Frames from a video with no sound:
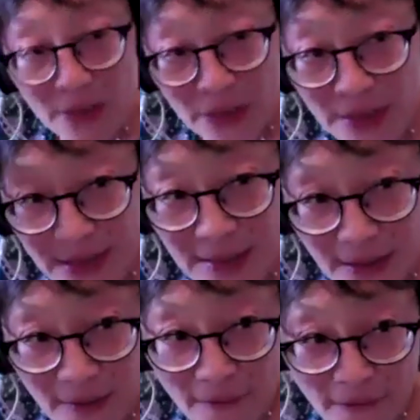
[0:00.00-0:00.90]
This is
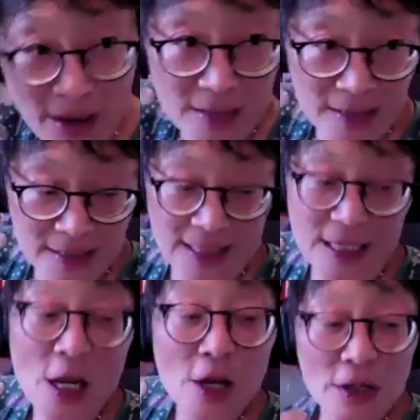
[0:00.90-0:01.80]
their
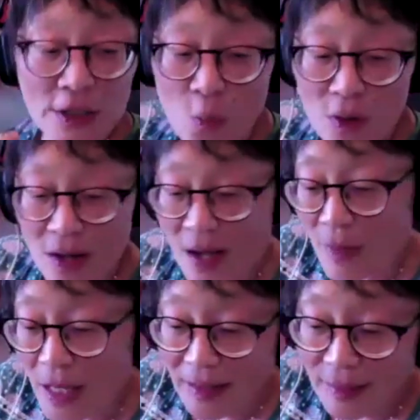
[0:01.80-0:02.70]
fantasy. So when
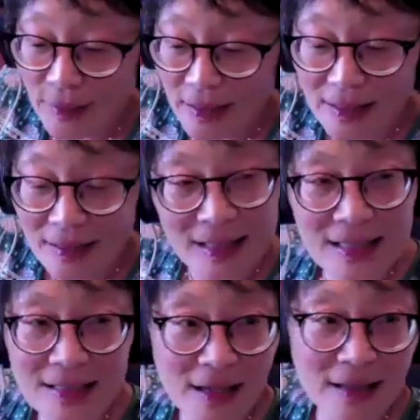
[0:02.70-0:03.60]
I'm like looking at
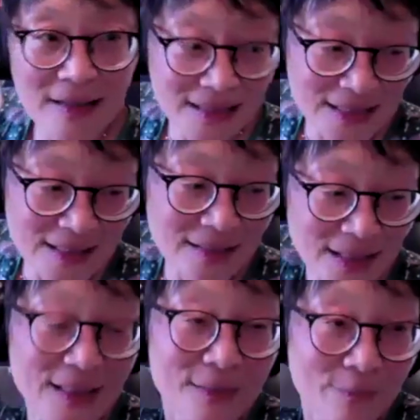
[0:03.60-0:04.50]
this and I see
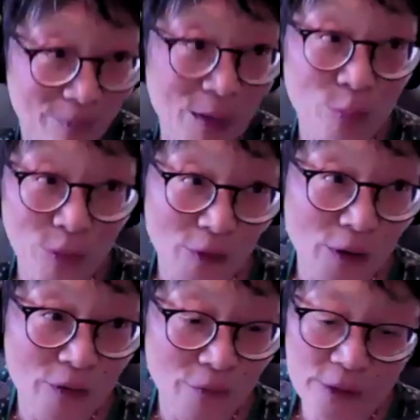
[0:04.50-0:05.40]
like people
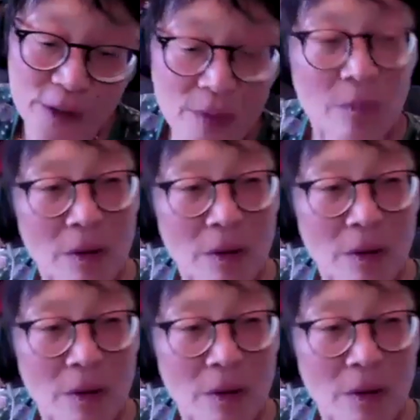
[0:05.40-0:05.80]
voting for Trump,